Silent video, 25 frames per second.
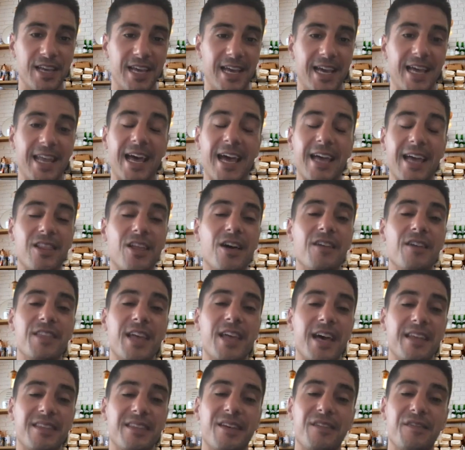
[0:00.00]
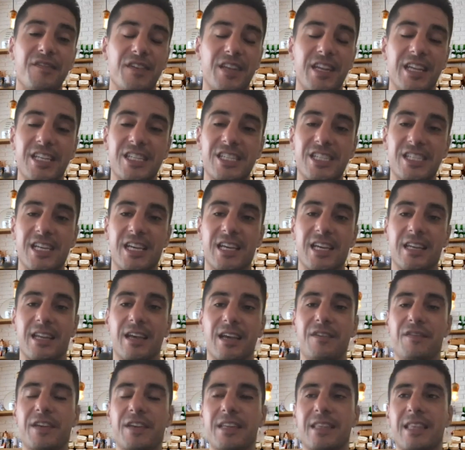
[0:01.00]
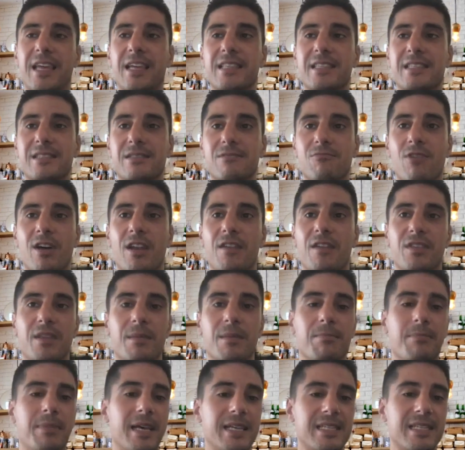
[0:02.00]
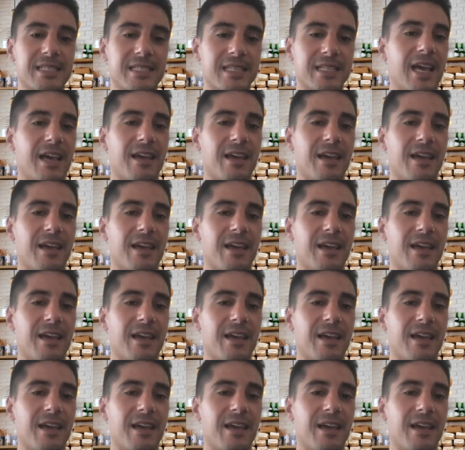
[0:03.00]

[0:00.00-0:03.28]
And I love that definition. I think that's one of the best I